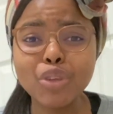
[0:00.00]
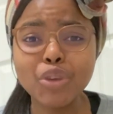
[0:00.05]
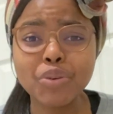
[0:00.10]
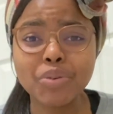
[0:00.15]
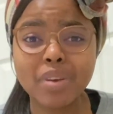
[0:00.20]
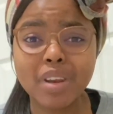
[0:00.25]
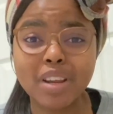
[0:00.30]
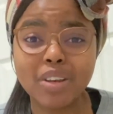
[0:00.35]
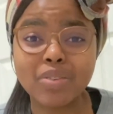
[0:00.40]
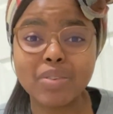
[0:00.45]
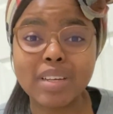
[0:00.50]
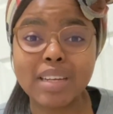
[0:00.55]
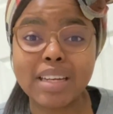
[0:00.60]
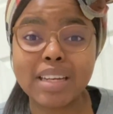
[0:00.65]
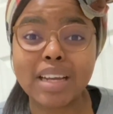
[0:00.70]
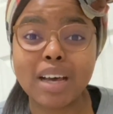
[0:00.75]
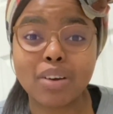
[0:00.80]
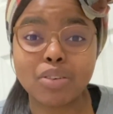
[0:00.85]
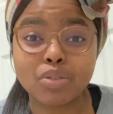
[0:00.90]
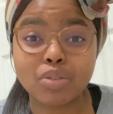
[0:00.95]
You need to learn
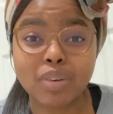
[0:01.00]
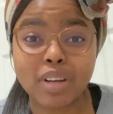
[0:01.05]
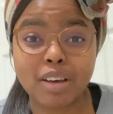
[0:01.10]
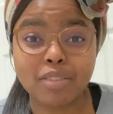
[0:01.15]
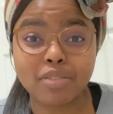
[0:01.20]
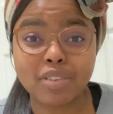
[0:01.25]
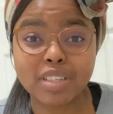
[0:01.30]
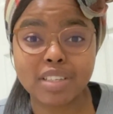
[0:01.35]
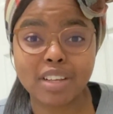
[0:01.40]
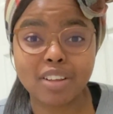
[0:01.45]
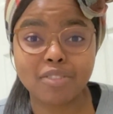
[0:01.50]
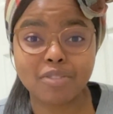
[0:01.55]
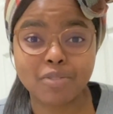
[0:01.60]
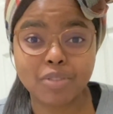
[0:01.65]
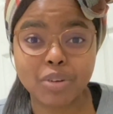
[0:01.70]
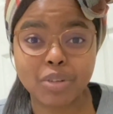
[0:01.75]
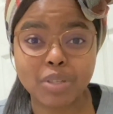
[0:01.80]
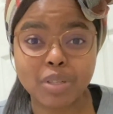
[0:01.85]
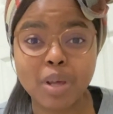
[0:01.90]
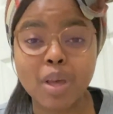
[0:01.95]
how to love yourself
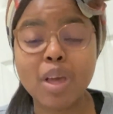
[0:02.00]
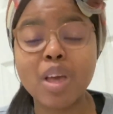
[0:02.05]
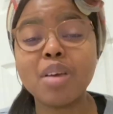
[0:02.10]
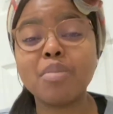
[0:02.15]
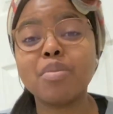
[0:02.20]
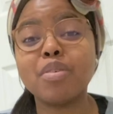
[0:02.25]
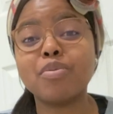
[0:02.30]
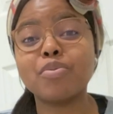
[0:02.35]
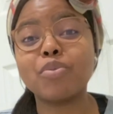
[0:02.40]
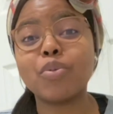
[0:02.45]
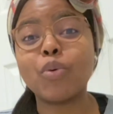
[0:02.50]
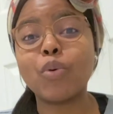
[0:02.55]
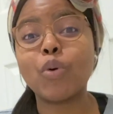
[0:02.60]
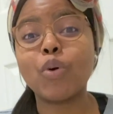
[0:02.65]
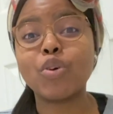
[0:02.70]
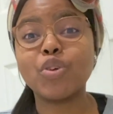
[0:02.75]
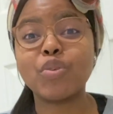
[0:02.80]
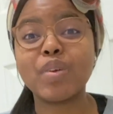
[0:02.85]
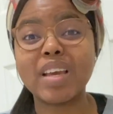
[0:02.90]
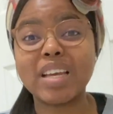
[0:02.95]
first before
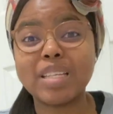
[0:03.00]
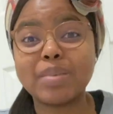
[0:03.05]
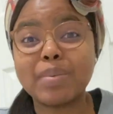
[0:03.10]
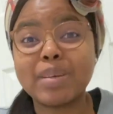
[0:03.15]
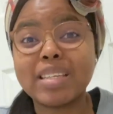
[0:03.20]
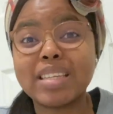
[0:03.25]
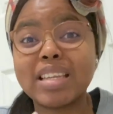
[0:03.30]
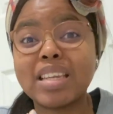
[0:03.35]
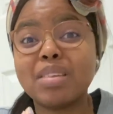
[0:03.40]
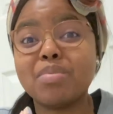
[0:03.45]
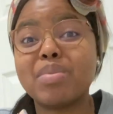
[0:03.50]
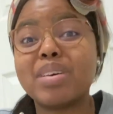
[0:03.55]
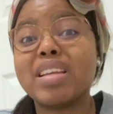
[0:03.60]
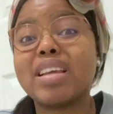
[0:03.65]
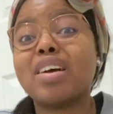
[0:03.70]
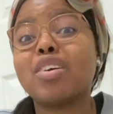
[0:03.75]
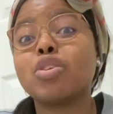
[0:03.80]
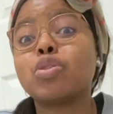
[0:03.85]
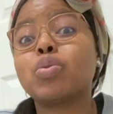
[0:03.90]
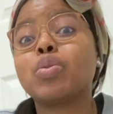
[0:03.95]
you expect anybody
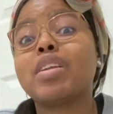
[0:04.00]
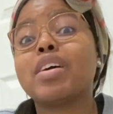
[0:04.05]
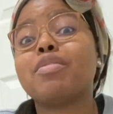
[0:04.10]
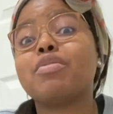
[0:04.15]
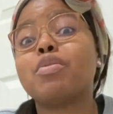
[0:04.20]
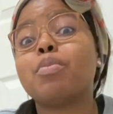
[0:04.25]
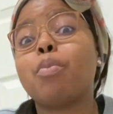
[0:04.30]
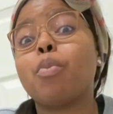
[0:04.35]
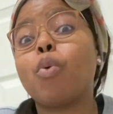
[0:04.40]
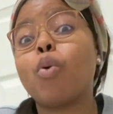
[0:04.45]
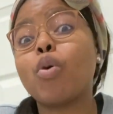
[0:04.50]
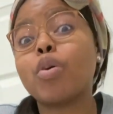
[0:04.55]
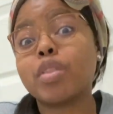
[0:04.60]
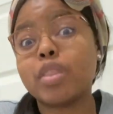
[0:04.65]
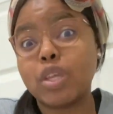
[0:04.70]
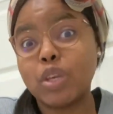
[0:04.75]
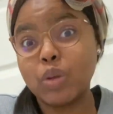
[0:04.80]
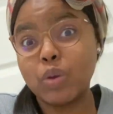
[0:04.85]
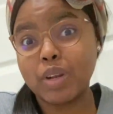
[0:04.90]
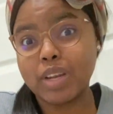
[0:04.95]
else to love you more
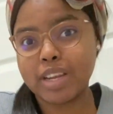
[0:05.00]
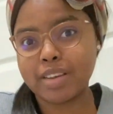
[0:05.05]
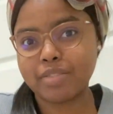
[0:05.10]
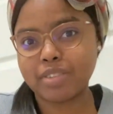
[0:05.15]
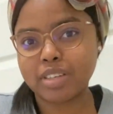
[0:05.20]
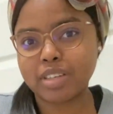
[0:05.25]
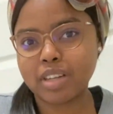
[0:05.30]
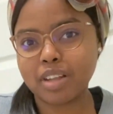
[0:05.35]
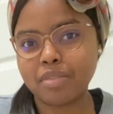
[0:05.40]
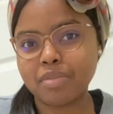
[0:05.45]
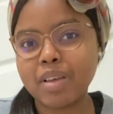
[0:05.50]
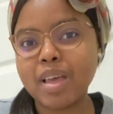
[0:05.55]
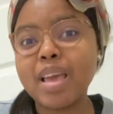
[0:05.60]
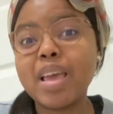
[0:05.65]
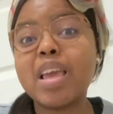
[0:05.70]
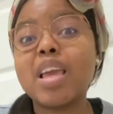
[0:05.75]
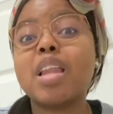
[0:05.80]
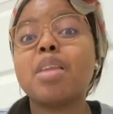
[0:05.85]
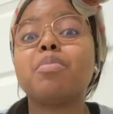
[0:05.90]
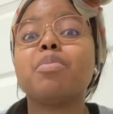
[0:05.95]
than you love yourself,
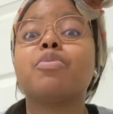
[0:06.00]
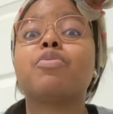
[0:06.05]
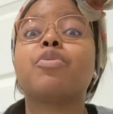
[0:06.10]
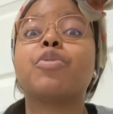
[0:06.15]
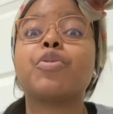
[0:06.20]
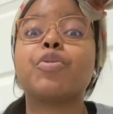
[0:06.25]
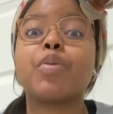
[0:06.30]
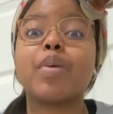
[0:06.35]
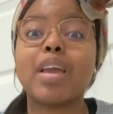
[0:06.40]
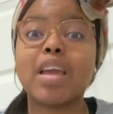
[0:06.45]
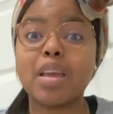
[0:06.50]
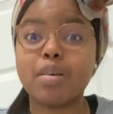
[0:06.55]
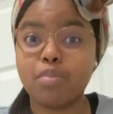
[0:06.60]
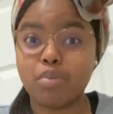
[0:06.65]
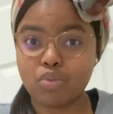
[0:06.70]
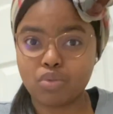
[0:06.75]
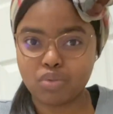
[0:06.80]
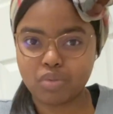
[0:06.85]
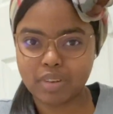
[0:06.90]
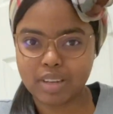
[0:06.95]
and before you're
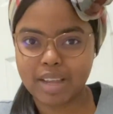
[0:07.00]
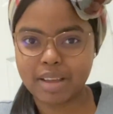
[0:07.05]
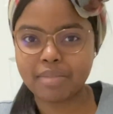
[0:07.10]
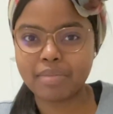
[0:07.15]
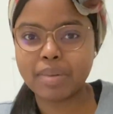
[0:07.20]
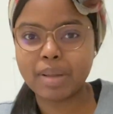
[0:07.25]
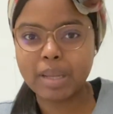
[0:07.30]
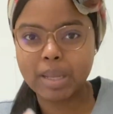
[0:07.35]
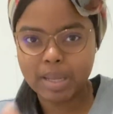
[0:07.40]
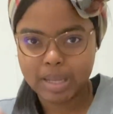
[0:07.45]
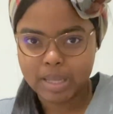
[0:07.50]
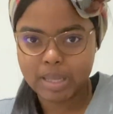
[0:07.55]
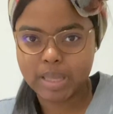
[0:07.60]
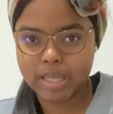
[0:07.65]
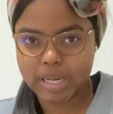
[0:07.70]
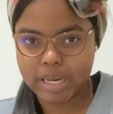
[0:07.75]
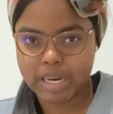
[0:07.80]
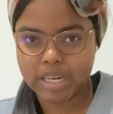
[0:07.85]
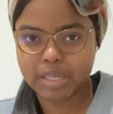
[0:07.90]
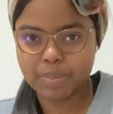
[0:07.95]
able to love the
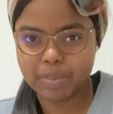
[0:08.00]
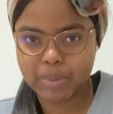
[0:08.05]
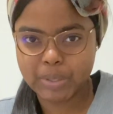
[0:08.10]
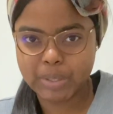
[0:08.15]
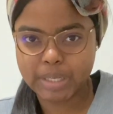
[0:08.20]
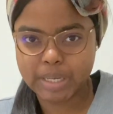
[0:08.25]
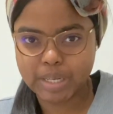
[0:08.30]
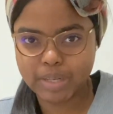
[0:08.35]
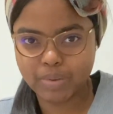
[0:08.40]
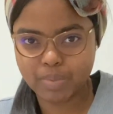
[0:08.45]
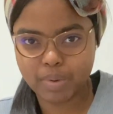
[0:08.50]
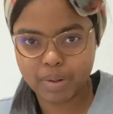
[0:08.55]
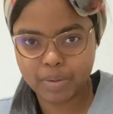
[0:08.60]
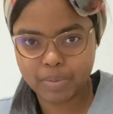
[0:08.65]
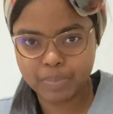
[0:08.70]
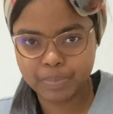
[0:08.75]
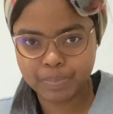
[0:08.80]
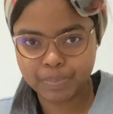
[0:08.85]
next person as well.